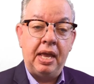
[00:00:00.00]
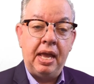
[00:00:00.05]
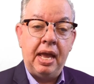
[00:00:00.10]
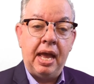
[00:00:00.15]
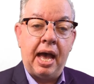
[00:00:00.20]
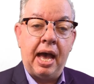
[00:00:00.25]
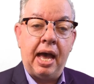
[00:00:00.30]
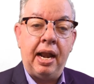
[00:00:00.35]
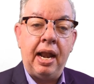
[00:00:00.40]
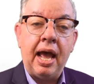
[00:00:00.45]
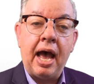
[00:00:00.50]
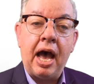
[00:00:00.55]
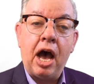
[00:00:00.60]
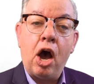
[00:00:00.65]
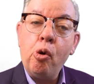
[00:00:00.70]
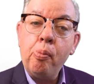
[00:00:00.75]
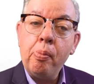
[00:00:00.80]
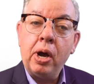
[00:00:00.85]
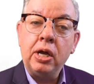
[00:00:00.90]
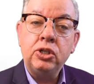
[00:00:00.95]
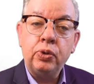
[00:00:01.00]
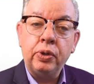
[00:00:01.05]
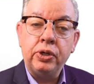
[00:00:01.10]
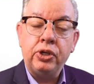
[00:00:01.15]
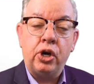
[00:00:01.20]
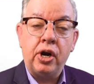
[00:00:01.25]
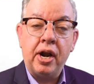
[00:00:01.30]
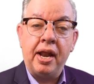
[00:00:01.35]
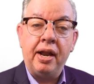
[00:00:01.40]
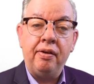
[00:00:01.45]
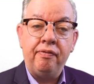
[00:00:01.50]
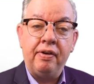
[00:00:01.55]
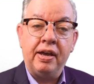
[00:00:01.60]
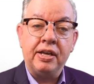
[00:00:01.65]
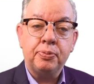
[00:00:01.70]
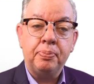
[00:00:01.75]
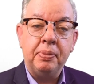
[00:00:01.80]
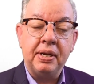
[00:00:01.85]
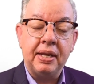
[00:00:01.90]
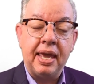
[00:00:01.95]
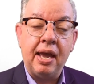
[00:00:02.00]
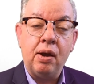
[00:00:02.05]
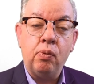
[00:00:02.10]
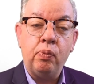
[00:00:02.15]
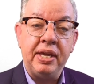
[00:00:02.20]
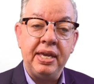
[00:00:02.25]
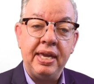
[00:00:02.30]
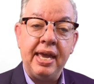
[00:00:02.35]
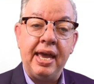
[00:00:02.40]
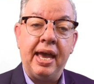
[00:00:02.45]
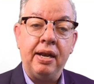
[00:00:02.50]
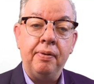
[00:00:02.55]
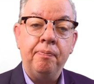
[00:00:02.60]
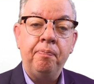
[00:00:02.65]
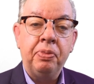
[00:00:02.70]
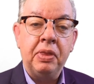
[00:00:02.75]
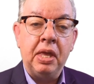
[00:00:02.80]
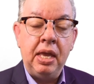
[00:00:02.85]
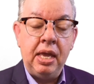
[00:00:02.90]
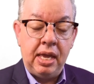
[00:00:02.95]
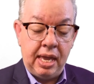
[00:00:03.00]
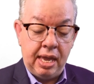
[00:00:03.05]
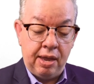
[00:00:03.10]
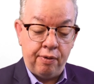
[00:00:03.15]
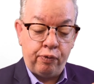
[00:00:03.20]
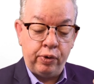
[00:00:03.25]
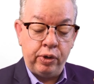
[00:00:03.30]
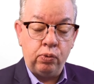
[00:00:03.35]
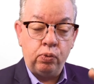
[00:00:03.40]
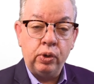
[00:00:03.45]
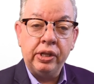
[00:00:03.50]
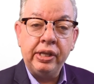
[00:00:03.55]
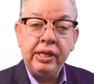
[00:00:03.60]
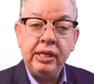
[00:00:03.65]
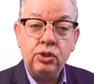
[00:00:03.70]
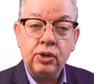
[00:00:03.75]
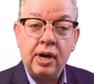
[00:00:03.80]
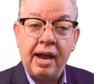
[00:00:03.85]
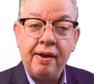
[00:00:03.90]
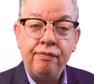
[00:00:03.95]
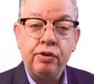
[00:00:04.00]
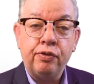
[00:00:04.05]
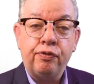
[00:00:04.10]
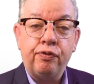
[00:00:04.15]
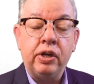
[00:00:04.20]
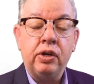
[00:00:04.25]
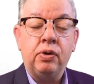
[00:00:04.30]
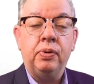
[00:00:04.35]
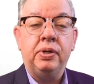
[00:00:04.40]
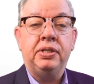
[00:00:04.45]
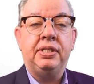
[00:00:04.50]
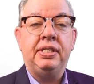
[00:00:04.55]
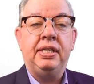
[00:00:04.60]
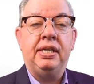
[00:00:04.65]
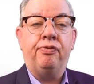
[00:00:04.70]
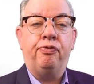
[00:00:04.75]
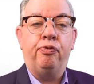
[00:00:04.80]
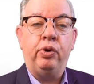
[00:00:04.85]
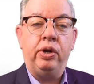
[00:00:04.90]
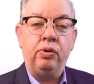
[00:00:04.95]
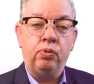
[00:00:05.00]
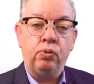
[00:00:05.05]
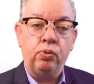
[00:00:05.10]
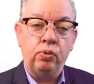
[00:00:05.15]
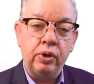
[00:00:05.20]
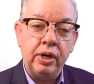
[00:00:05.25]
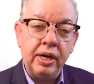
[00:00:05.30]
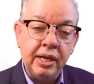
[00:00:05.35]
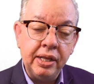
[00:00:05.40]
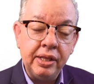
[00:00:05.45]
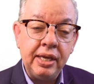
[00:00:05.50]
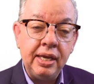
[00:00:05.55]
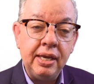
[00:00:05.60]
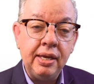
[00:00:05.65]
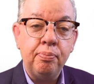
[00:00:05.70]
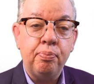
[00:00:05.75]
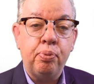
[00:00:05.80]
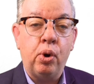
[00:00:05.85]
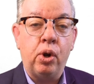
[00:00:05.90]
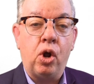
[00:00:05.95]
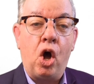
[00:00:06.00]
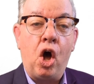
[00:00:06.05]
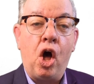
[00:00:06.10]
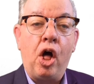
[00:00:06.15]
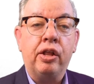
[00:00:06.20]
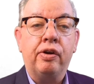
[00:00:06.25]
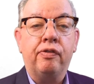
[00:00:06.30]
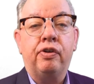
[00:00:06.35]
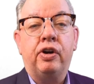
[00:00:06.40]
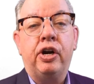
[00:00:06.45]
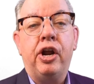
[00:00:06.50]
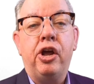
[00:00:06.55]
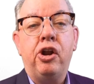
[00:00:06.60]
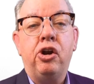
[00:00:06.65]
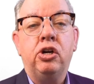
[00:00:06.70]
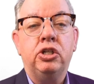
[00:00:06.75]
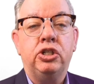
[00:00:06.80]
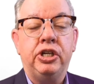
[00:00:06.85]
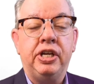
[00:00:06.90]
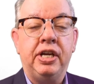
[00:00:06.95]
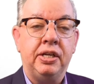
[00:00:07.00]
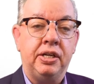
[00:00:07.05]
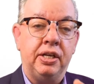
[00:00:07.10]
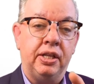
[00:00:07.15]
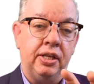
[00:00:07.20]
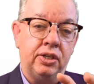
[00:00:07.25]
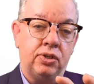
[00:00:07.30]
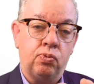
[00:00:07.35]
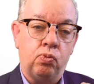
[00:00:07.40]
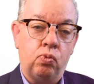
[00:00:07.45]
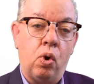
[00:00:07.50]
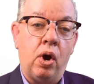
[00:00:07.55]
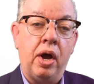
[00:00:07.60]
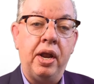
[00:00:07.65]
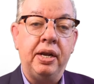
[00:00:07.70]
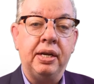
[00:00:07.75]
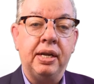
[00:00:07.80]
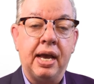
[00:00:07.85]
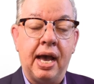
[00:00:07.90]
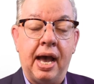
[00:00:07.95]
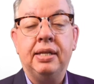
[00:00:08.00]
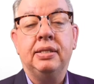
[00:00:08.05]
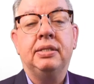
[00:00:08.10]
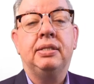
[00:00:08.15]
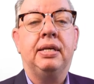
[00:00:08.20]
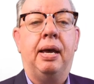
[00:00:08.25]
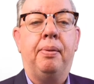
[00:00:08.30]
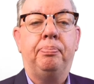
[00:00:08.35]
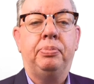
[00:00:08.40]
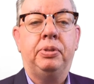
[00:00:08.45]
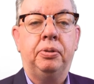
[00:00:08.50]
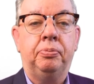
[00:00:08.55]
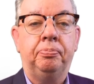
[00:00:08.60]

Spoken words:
on how much return on investment can we get if we really drive the frequency, if we really put all of our energy into this one concept.